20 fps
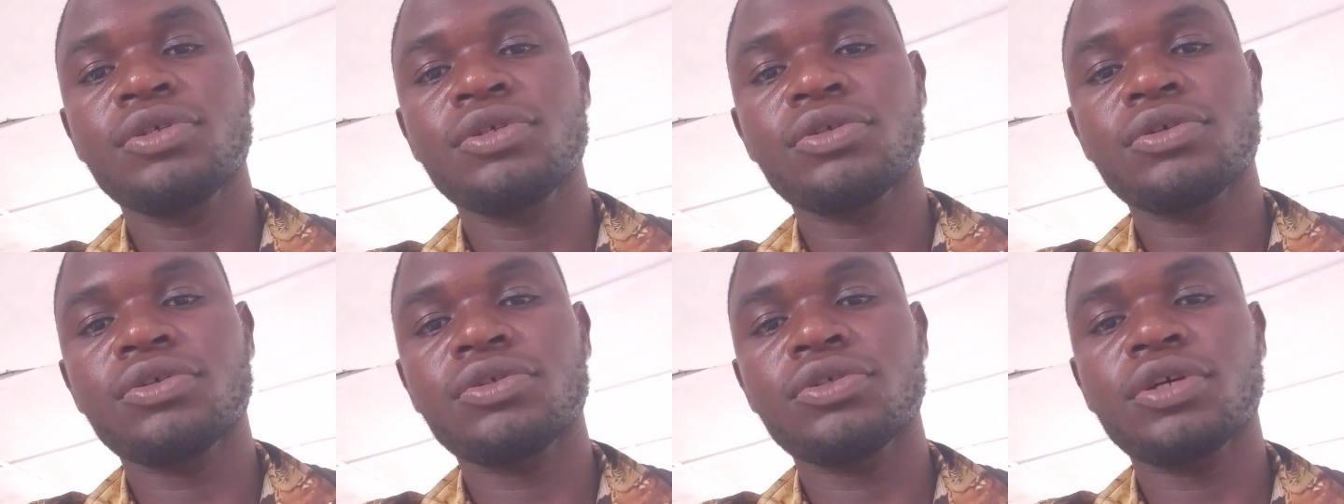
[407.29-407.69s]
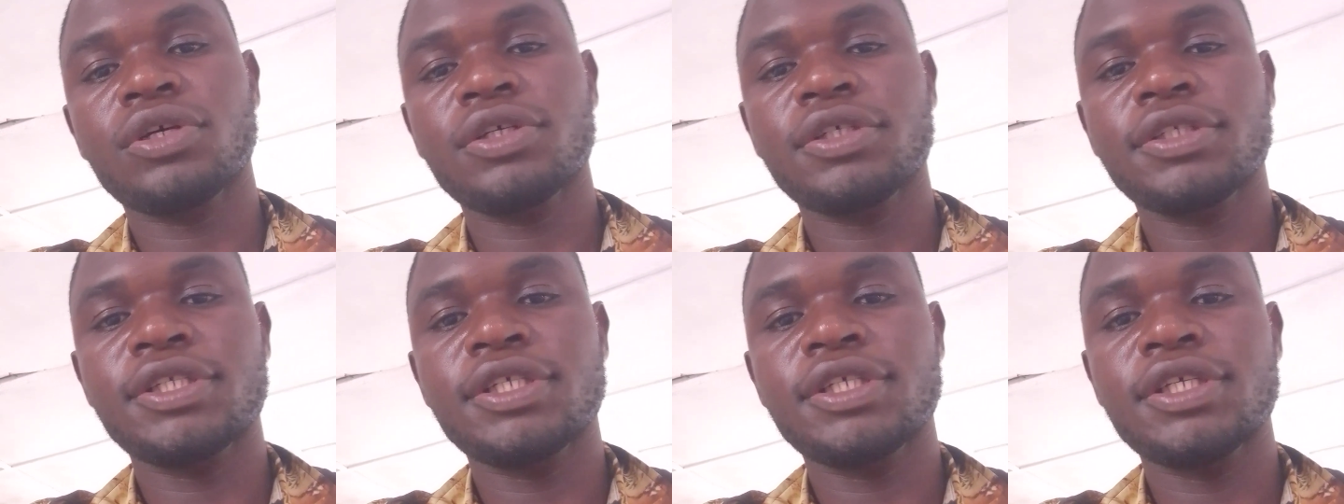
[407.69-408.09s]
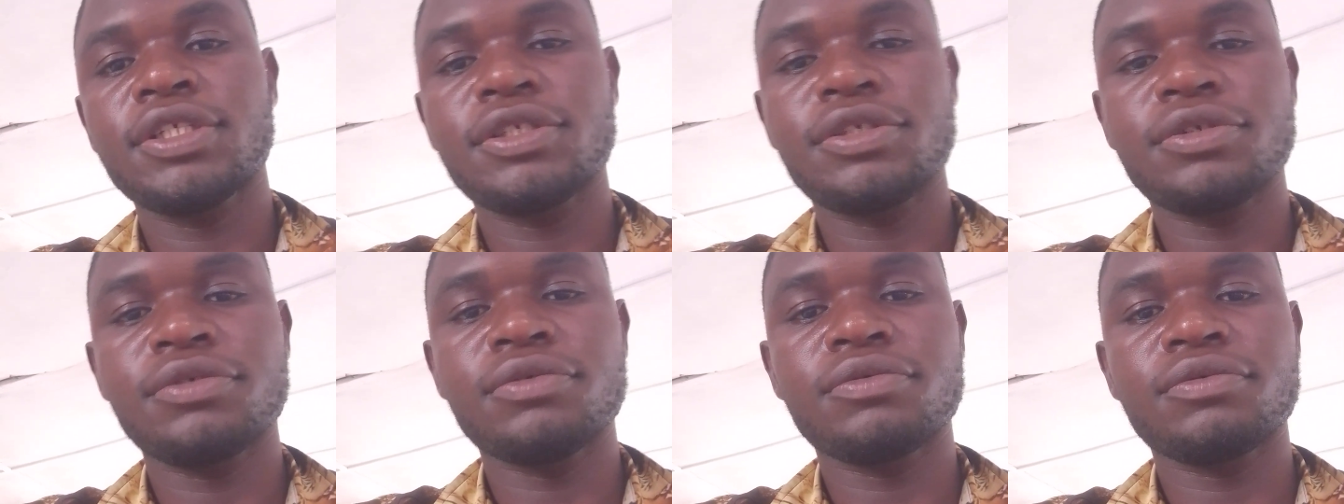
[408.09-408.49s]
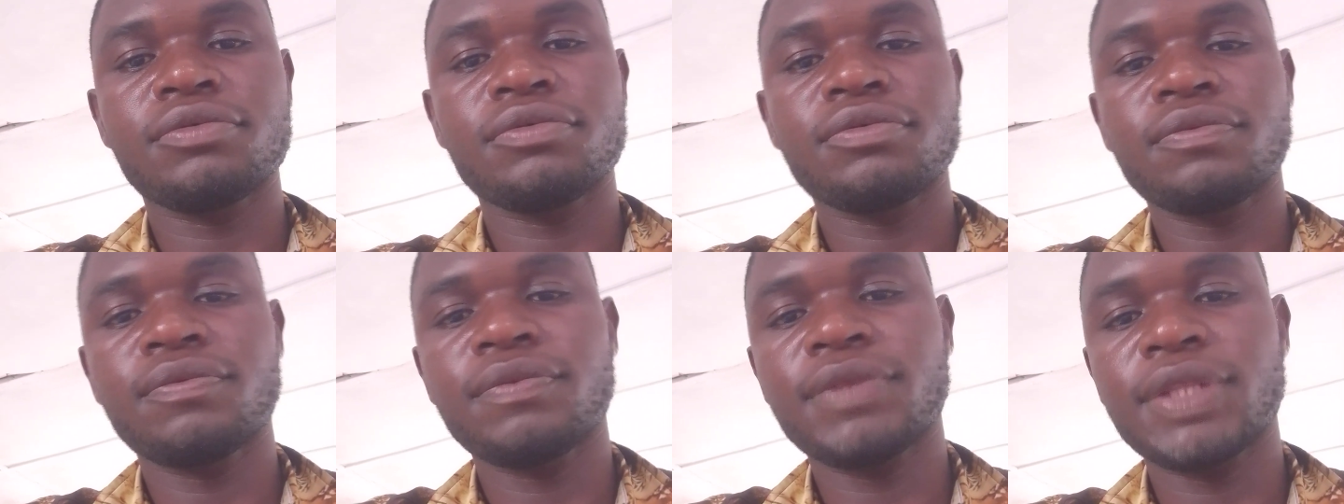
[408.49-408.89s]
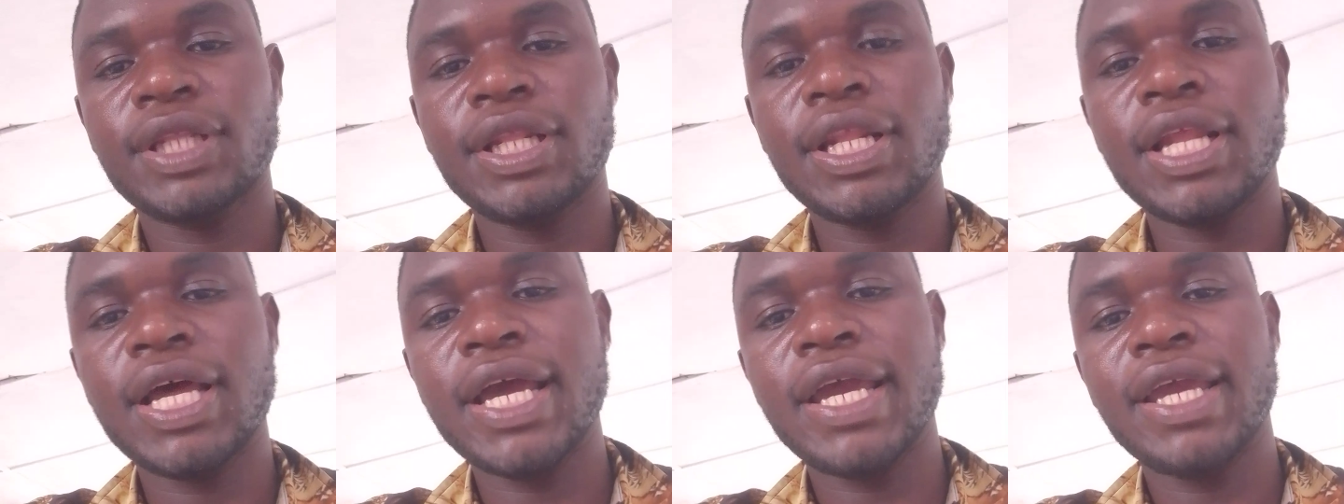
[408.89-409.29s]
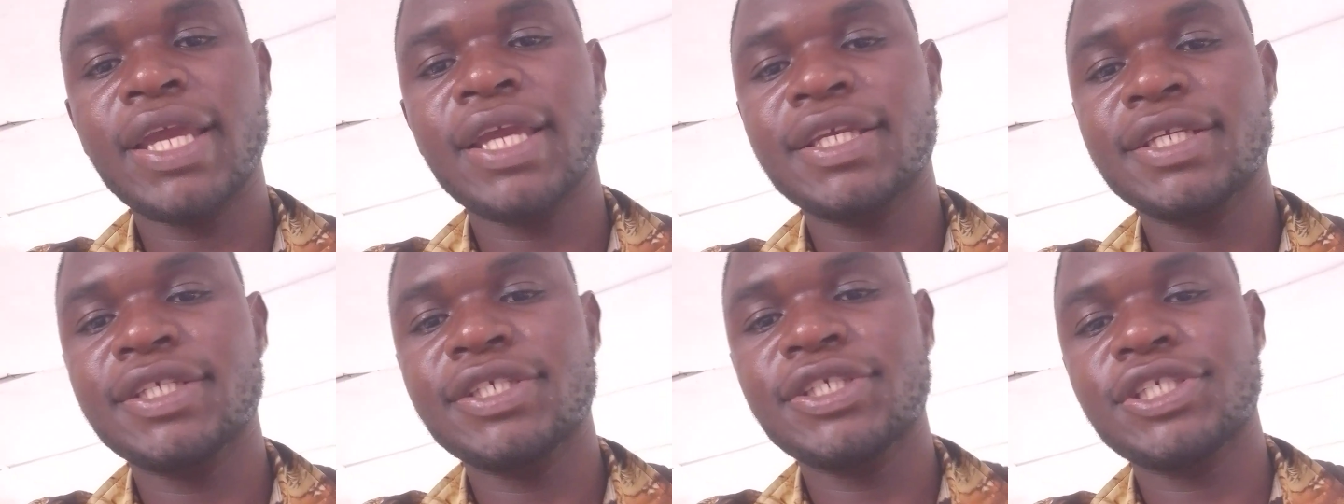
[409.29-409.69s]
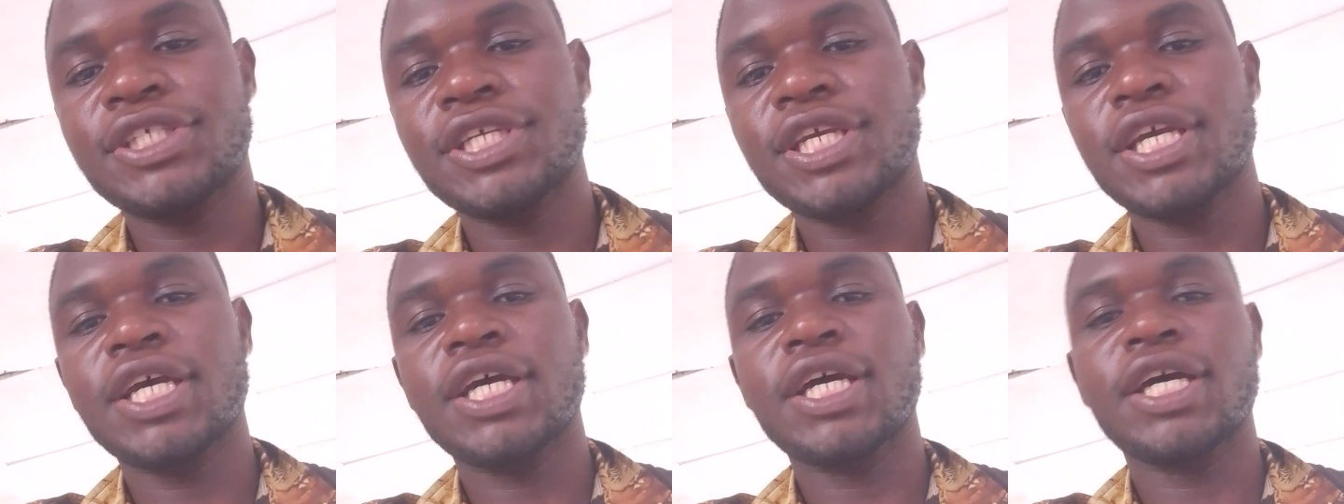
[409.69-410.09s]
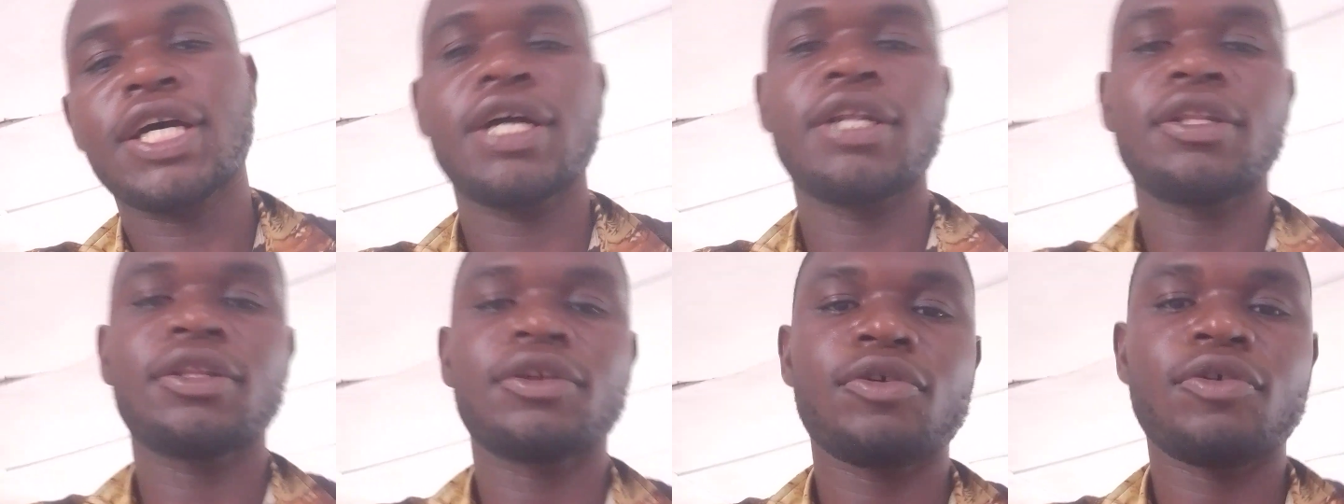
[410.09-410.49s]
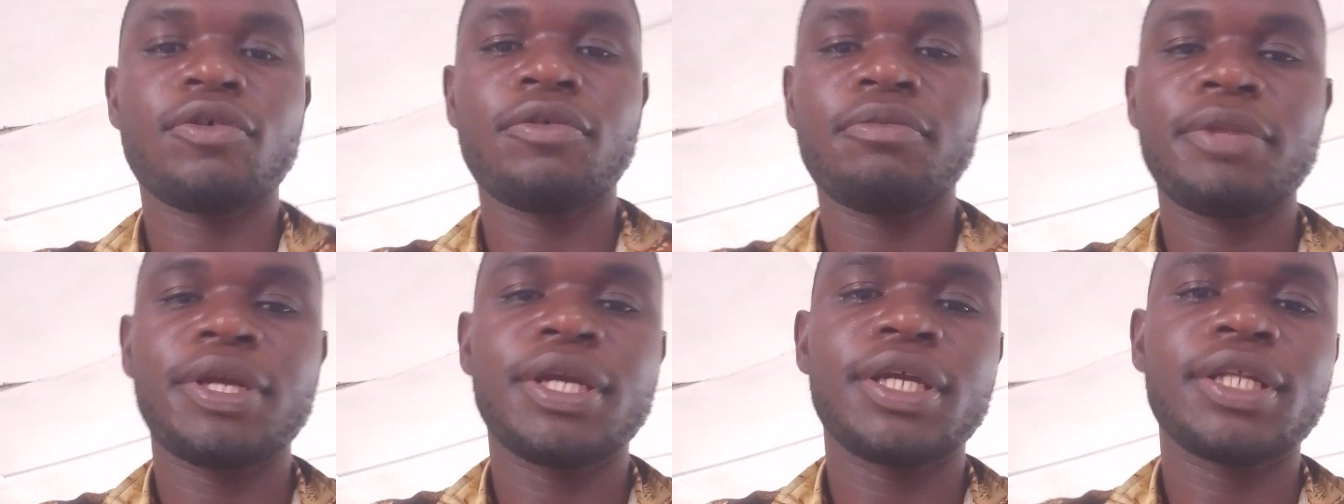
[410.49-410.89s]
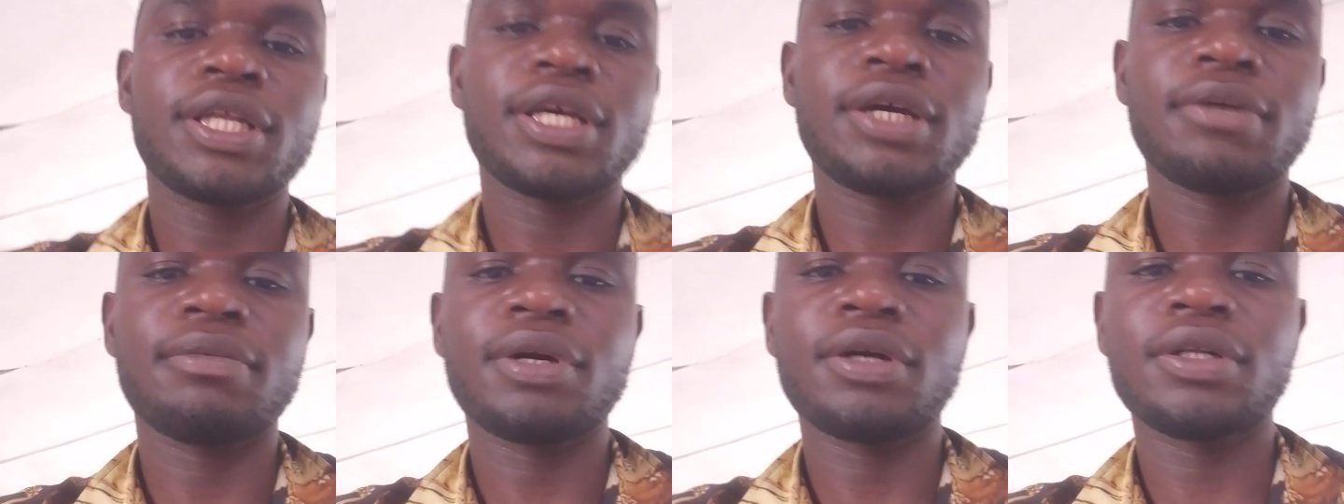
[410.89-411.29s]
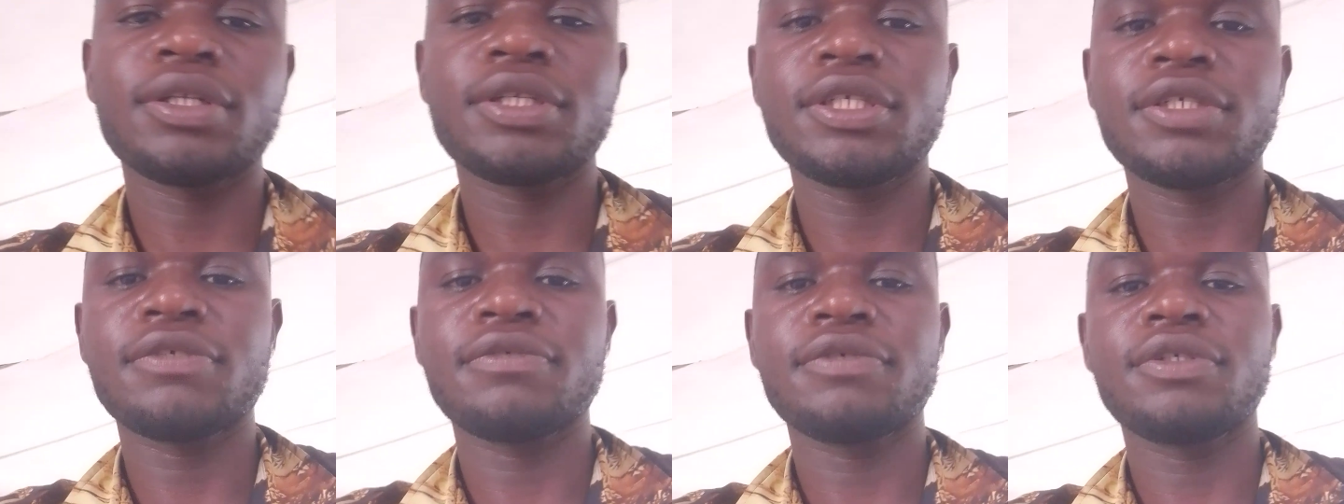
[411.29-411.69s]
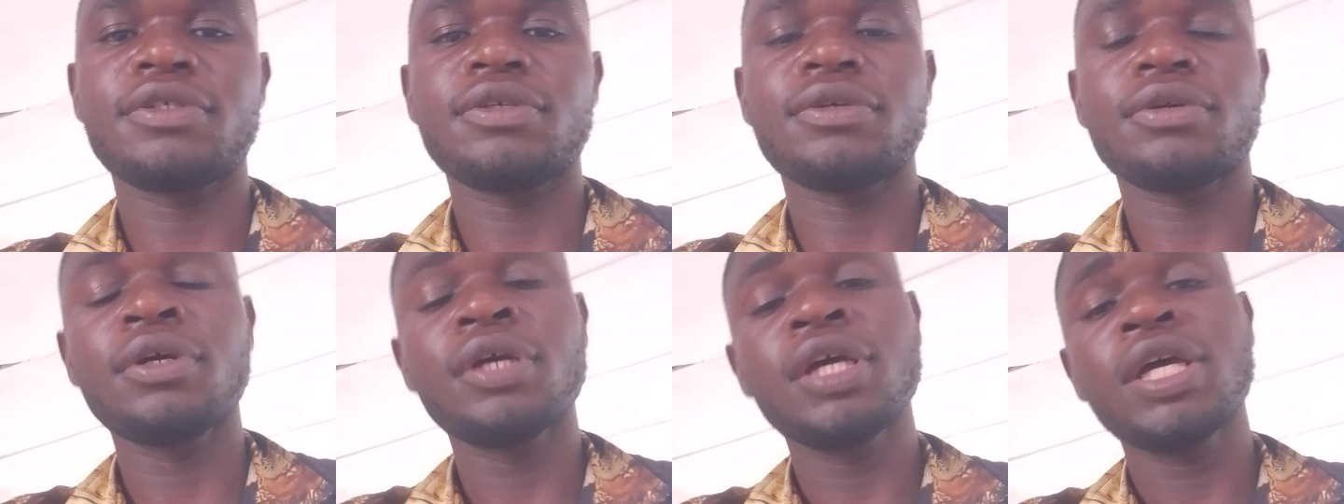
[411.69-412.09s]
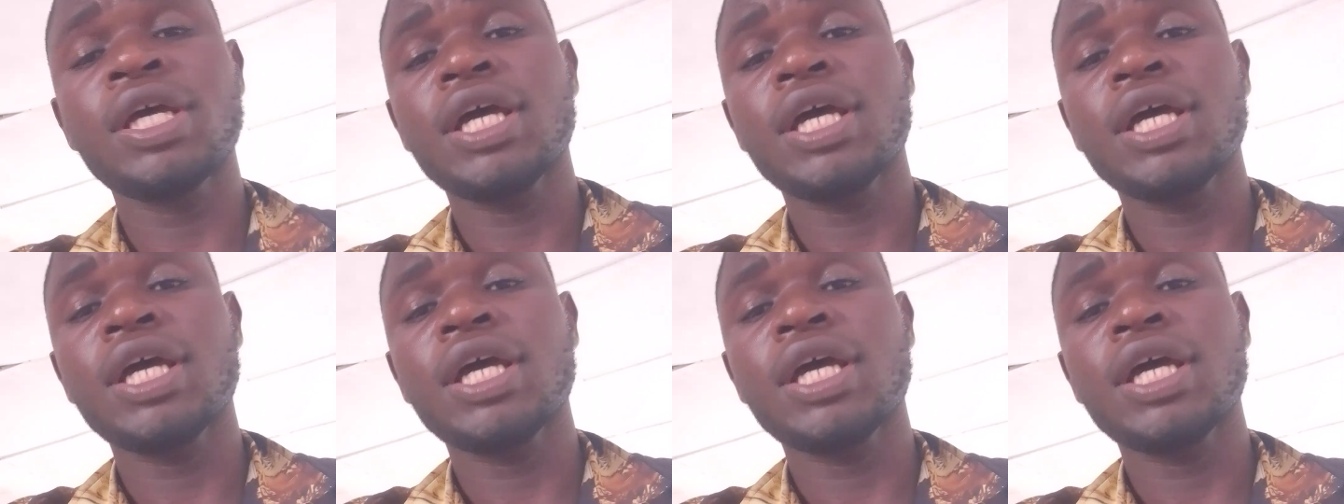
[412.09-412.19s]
So just stay tuned, like, share and comment about this video.